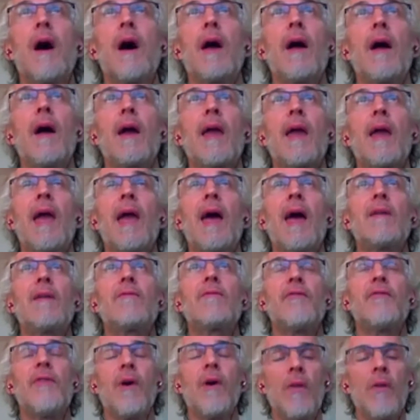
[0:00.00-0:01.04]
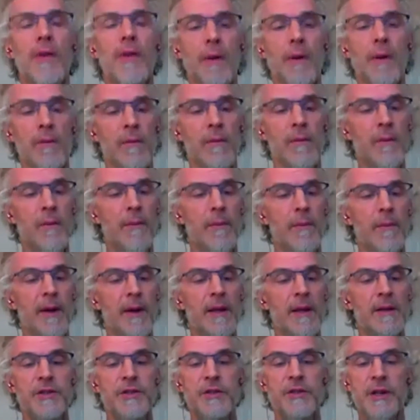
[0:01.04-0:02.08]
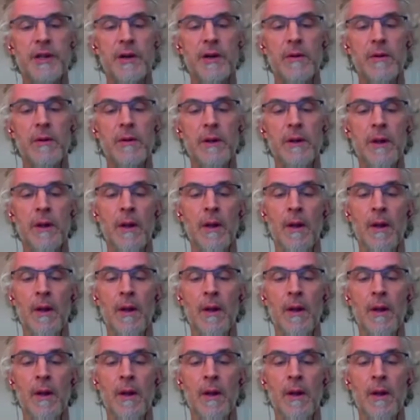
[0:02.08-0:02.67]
I can't fault them, but still,